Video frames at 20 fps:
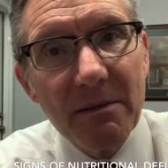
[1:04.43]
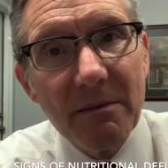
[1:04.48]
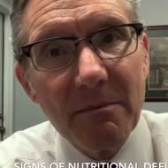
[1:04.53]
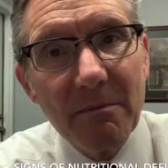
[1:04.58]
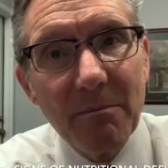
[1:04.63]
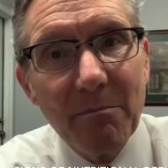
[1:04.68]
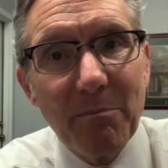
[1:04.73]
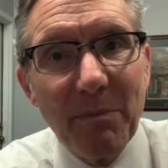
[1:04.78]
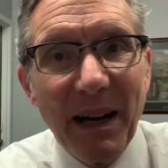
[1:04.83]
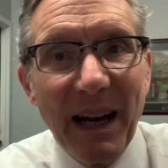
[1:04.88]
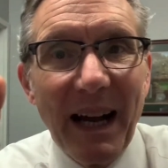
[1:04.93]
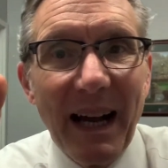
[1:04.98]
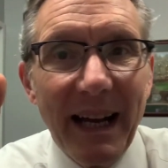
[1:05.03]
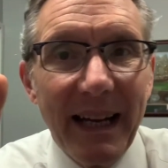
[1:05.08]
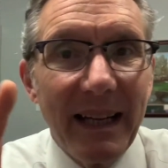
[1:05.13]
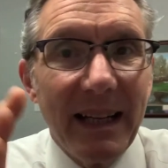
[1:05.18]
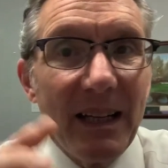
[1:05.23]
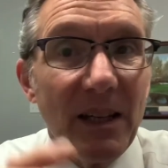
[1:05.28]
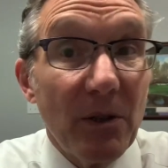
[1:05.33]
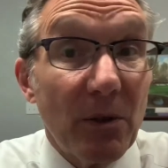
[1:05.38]

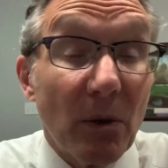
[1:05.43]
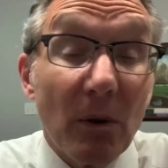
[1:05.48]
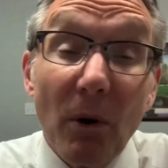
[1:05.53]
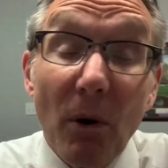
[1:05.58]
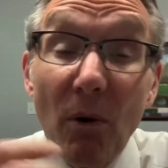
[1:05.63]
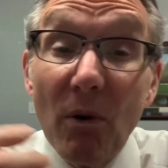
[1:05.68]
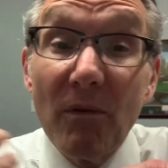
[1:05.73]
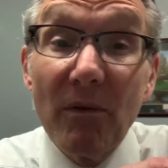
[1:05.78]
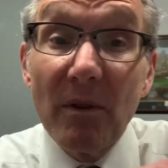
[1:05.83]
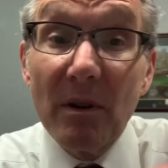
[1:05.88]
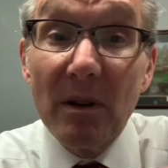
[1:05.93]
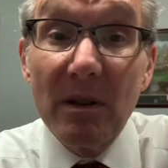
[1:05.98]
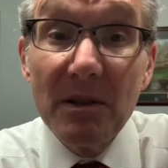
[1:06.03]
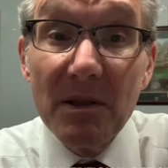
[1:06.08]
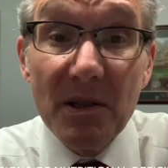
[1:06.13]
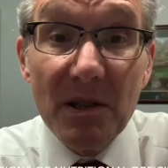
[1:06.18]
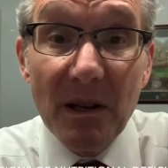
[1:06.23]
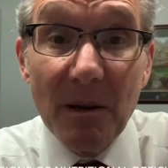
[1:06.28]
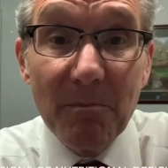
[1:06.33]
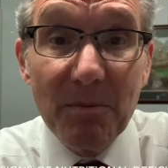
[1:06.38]
by either
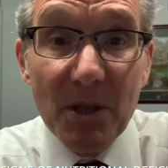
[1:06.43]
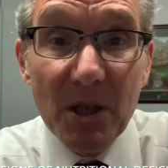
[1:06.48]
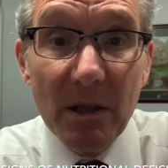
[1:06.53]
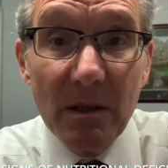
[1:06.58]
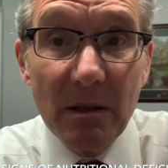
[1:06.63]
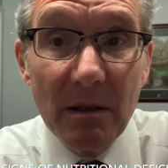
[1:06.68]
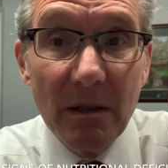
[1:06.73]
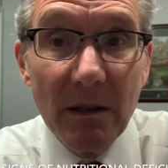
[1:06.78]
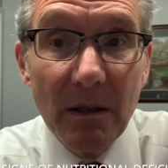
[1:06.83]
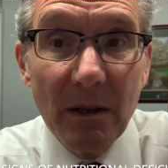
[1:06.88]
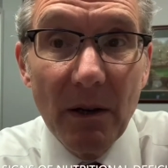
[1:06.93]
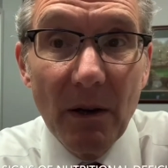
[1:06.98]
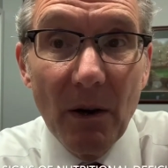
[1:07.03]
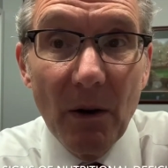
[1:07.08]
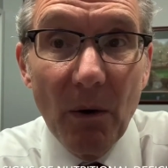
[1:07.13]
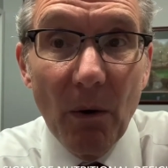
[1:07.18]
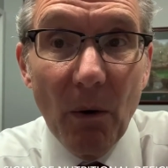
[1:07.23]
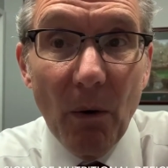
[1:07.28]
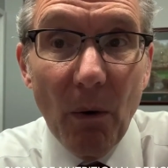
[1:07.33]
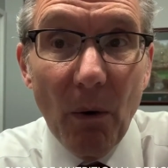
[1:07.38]
overconsumption
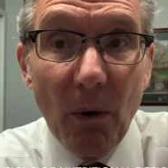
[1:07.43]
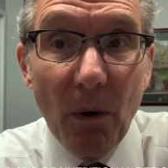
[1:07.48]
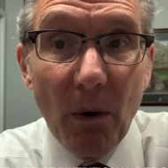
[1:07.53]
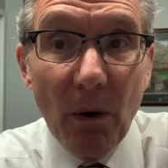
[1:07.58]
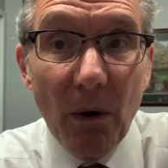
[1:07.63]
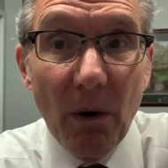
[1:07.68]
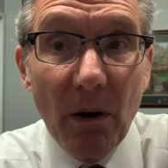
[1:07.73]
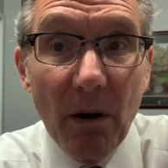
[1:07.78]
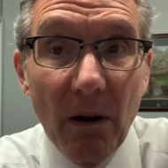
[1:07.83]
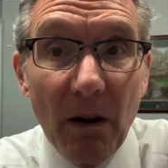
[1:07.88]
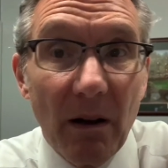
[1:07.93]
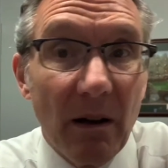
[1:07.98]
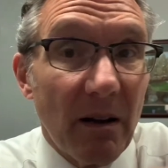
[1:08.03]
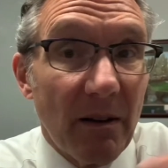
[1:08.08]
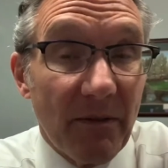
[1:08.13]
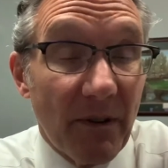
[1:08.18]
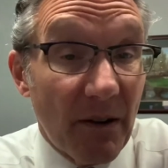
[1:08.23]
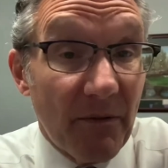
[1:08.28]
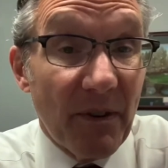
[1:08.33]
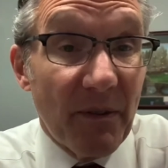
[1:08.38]
or
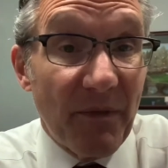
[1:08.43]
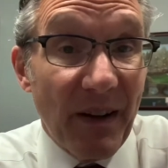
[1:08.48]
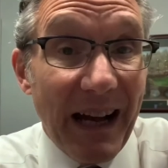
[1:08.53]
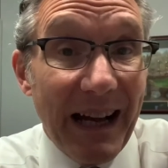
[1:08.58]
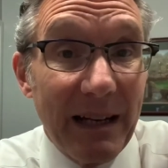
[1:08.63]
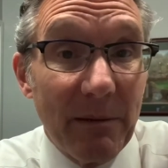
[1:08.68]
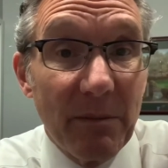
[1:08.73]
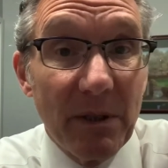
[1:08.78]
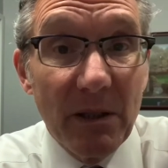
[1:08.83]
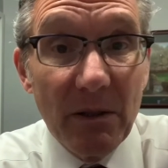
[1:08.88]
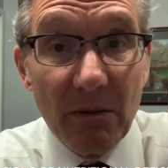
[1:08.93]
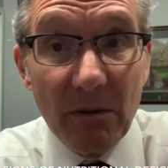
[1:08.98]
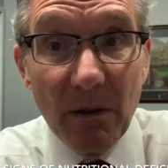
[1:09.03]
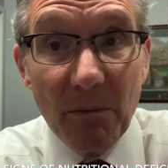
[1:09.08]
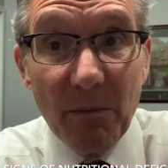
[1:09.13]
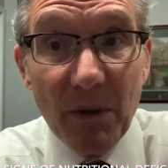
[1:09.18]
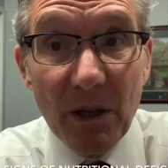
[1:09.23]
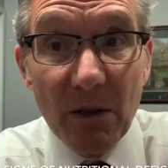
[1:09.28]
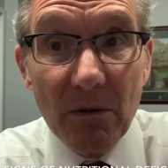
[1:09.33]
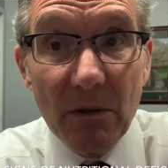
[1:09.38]
of a vitamin or a
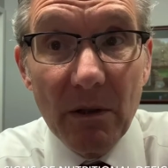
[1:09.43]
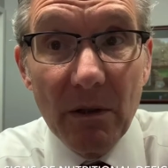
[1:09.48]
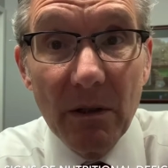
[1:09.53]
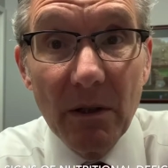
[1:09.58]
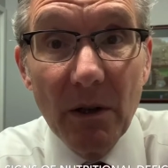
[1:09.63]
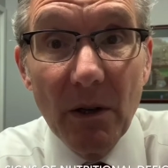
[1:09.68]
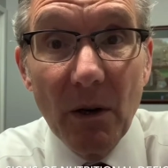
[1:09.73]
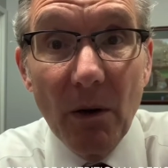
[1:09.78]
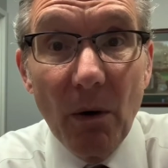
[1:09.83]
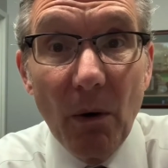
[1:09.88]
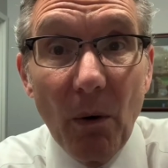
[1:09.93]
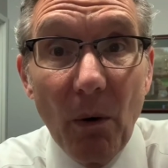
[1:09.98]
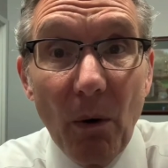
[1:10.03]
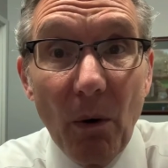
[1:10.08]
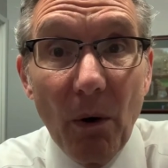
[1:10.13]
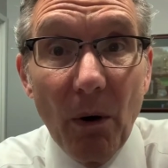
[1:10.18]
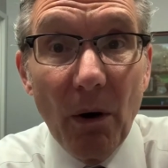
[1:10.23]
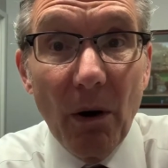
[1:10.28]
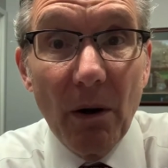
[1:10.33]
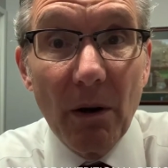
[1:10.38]
mineral,
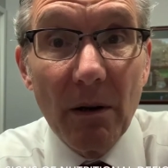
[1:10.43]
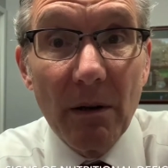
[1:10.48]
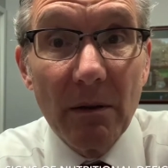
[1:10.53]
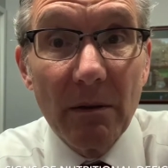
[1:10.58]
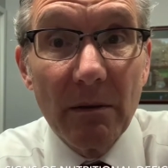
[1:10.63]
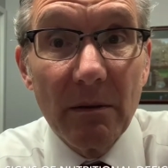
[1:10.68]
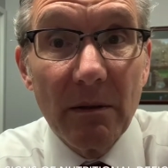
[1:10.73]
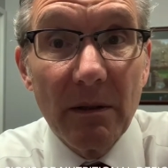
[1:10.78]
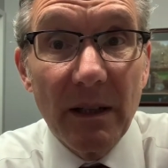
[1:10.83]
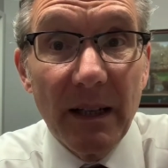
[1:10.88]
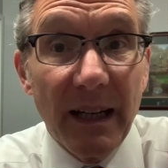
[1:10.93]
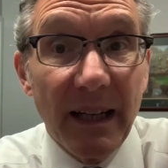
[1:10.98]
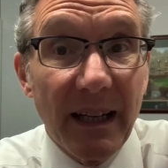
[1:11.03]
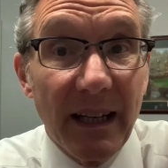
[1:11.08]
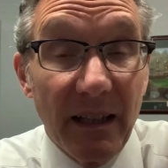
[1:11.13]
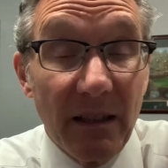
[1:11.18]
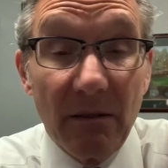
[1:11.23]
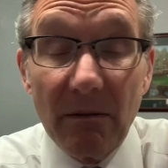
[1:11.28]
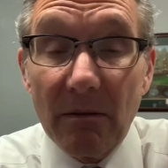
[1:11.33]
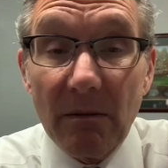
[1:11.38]
or it
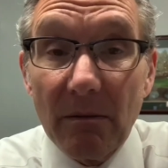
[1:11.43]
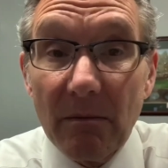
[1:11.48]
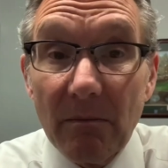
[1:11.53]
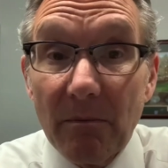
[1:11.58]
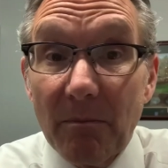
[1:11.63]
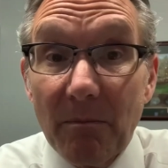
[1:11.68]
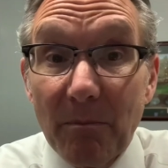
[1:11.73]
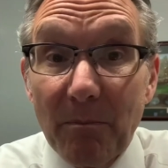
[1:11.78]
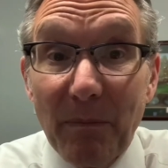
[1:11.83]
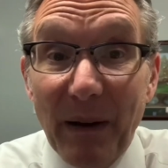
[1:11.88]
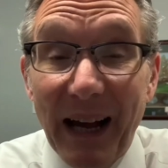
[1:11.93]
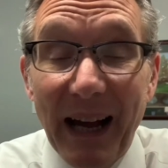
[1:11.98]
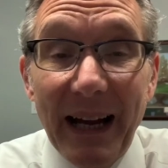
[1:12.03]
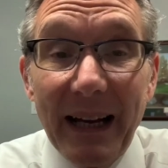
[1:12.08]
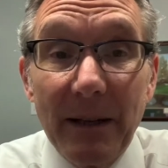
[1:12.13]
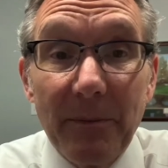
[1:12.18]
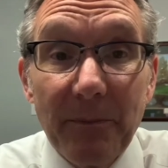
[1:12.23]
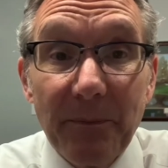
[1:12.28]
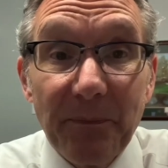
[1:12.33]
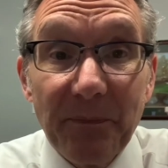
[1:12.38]
can
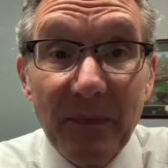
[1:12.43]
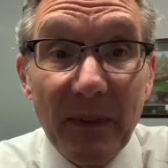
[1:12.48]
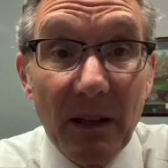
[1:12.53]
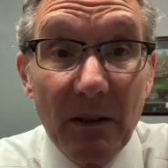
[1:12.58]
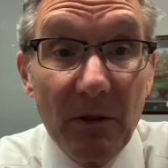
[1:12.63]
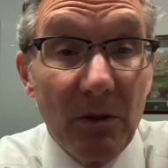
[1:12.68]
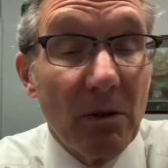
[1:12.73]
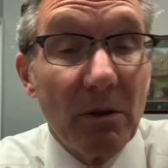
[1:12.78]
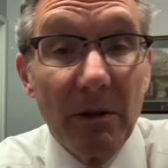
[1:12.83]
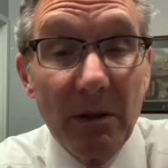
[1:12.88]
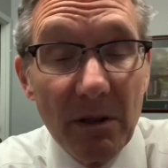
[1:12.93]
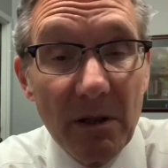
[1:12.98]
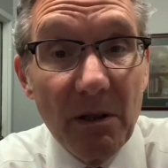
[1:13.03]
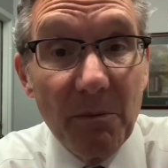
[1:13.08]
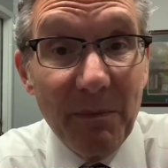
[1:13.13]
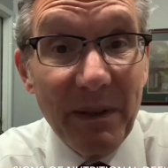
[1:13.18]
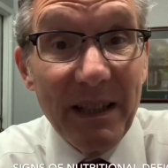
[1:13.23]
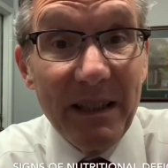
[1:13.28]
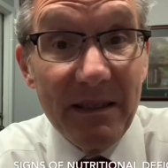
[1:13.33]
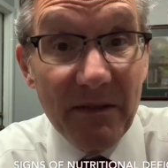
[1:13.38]
you can
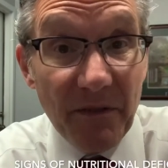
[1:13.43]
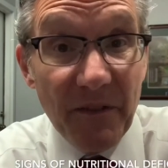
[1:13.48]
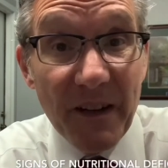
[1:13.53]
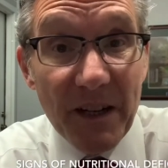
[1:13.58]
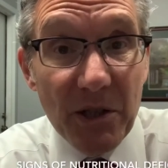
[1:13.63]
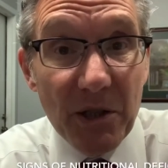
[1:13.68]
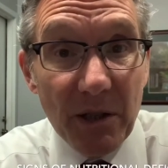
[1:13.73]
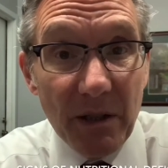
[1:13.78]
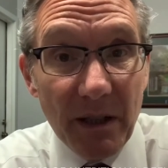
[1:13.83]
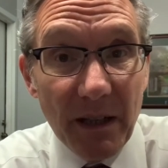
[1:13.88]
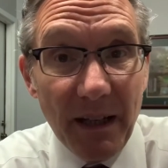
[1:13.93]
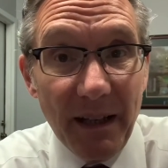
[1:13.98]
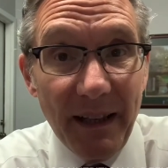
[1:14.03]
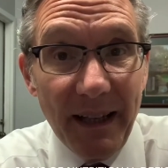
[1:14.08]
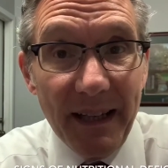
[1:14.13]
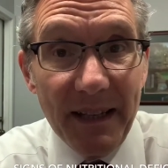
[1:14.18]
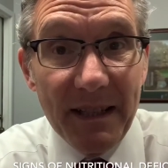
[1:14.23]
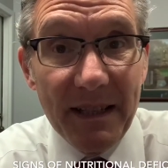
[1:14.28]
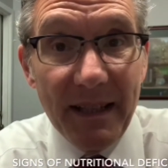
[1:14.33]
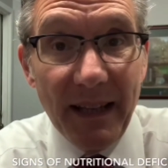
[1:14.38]
be deficient in
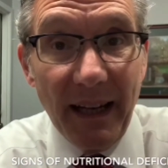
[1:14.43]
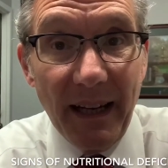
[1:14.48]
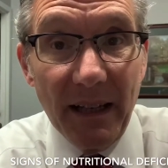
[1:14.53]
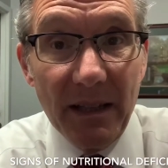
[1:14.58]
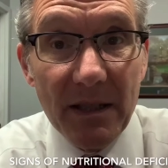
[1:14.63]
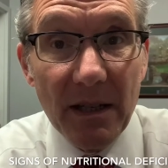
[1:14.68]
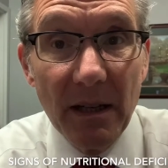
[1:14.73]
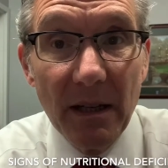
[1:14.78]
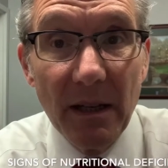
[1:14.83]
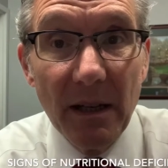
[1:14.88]
these things.